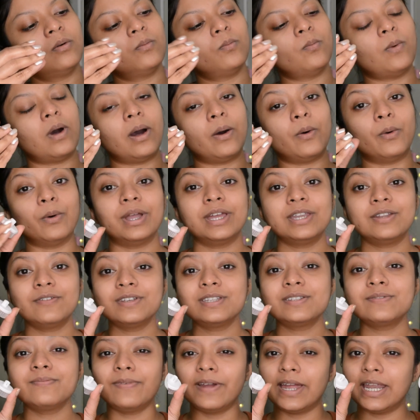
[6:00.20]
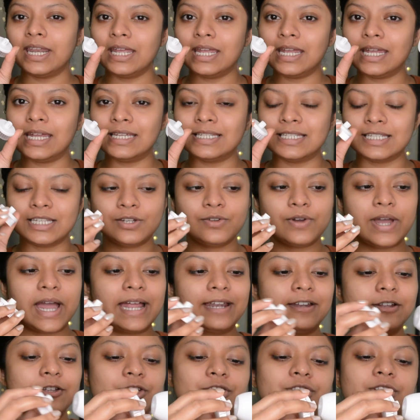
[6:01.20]
Wow, it was very easy to
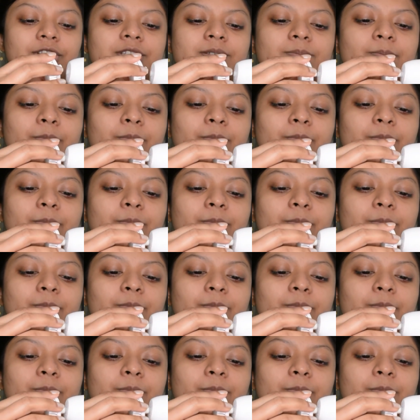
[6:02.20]
attach this